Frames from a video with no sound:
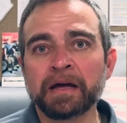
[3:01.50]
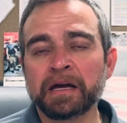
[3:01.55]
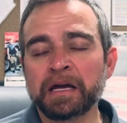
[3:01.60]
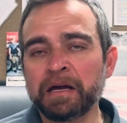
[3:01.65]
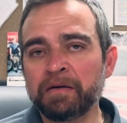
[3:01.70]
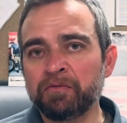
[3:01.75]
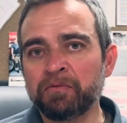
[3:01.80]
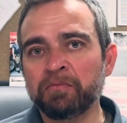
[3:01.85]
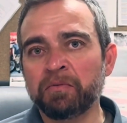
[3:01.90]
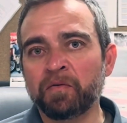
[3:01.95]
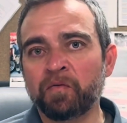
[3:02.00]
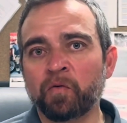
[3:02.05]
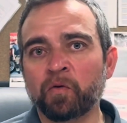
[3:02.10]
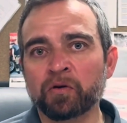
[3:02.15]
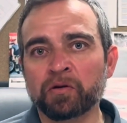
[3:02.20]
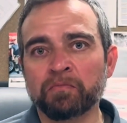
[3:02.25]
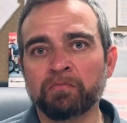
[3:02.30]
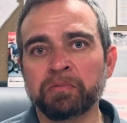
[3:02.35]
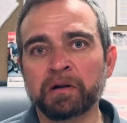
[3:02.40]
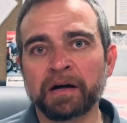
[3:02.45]
even before
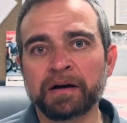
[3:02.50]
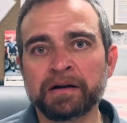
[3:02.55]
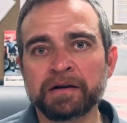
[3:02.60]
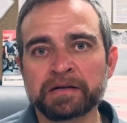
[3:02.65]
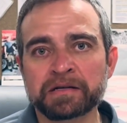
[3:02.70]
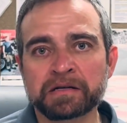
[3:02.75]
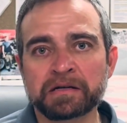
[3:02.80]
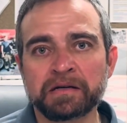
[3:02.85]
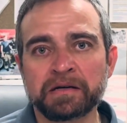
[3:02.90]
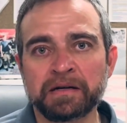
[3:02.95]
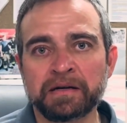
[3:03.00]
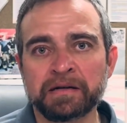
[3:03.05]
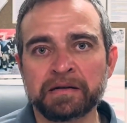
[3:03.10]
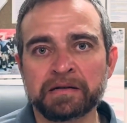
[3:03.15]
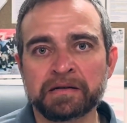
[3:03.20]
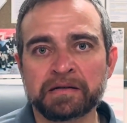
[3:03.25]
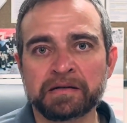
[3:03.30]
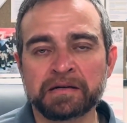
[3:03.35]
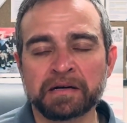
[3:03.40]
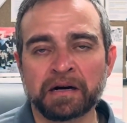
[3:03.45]
the blood is
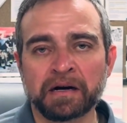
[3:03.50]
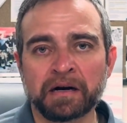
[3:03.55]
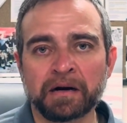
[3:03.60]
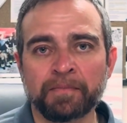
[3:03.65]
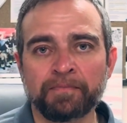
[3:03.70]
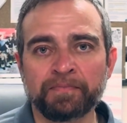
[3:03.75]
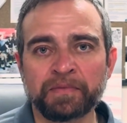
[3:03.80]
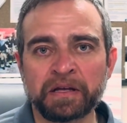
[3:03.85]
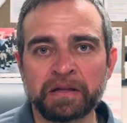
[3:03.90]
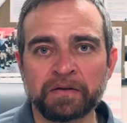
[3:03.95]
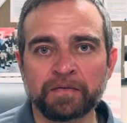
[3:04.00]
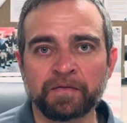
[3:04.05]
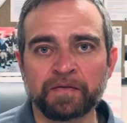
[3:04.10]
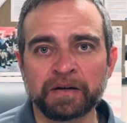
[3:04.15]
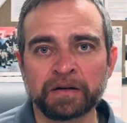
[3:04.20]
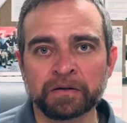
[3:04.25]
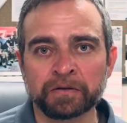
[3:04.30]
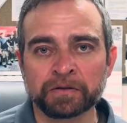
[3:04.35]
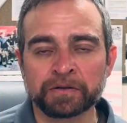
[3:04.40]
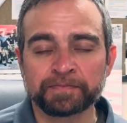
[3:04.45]
in the
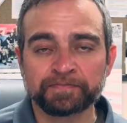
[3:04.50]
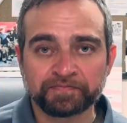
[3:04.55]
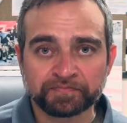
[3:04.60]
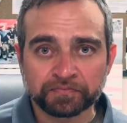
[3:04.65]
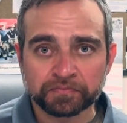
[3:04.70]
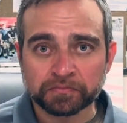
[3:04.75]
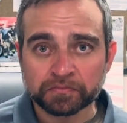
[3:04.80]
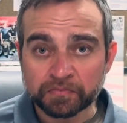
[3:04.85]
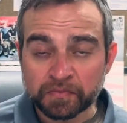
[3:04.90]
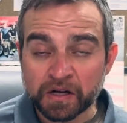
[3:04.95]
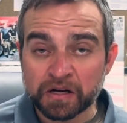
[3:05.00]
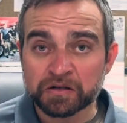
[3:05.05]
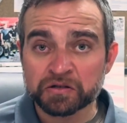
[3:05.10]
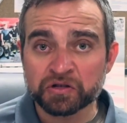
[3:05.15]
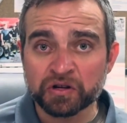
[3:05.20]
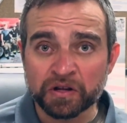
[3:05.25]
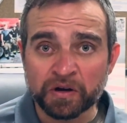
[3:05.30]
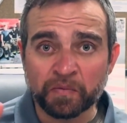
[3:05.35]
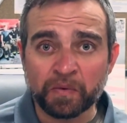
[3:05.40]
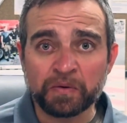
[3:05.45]
field.
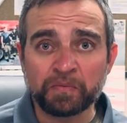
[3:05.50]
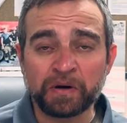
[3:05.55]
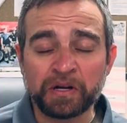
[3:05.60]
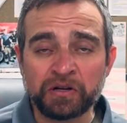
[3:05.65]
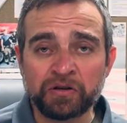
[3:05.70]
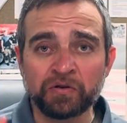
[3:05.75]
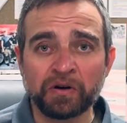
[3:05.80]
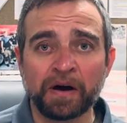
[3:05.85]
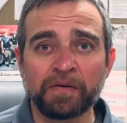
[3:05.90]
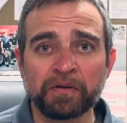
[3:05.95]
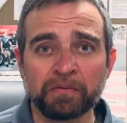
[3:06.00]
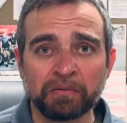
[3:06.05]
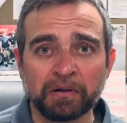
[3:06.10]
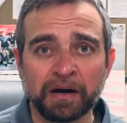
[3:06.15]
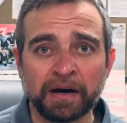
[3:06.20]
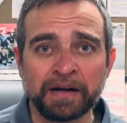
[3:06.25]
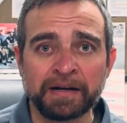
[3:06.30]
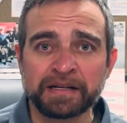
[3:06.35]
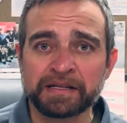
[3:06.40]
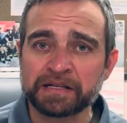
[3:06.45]
So then when we do have the
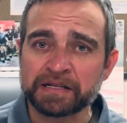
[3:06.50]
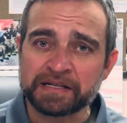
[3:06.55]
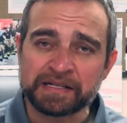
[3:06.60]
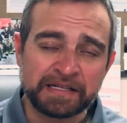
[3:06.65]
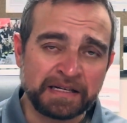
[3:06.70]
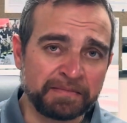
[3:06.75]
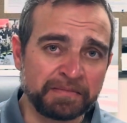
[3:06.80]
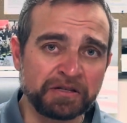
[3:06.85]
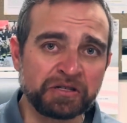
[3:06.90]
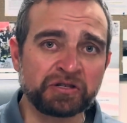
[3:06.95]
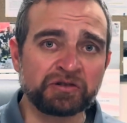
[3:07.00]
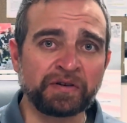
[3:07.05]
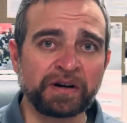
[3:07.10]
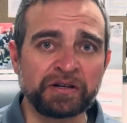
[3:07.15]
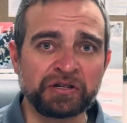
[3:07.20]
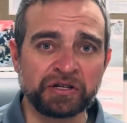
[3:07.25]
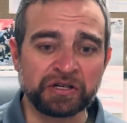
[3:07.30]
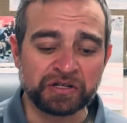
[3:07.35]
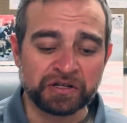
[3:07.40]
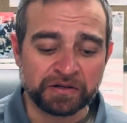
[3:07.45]
blood, it's a seamless
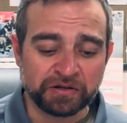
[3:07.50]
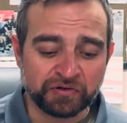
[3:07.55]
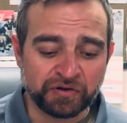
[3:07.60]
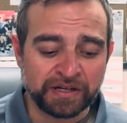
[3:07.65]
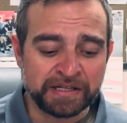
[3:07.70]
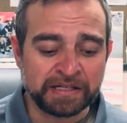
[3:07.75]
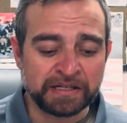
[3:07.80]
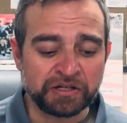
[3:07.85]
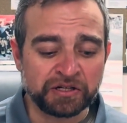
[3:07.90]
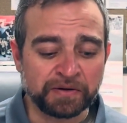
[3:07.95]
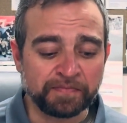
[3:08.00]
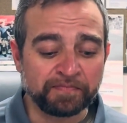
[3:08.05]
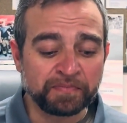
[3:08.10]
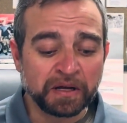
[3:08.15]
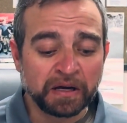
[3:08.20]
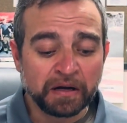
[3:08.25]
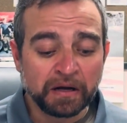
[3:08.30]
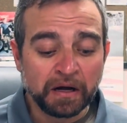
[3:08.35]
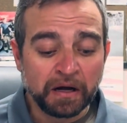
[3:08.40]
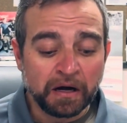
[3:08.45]
transition.
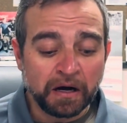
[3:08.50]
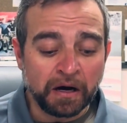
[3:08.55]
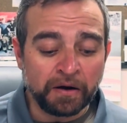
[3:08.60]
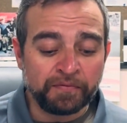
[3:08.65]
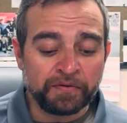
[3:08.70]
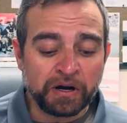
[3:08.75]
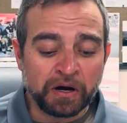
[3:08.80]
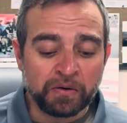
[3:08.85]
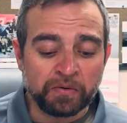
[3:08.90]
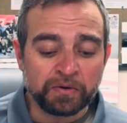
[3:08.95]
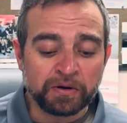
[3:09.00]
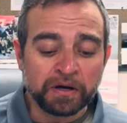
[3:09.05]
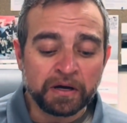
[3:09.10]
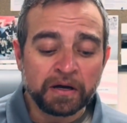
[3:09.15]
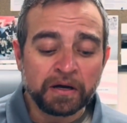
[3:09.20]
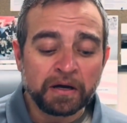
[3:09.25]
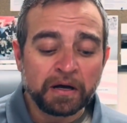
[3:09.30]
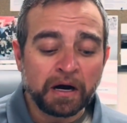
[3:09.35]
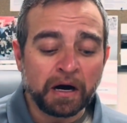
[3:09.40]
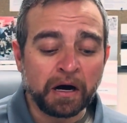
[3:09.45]
Of note,
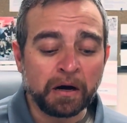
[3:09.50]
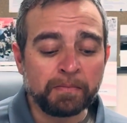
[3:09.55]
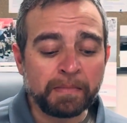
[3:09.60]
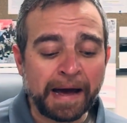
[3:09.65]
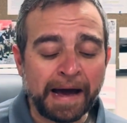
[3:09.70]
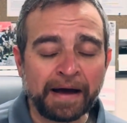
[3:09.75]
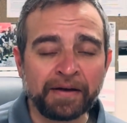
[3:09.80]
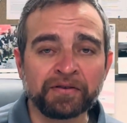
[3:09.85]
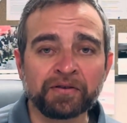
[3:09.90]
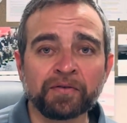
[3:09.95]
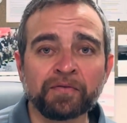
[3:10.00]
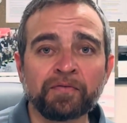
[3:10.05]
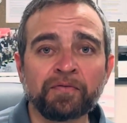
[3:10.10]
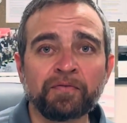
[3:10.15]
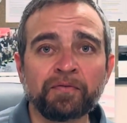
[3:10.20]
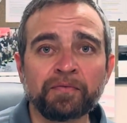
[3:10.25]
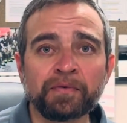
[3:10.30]
as of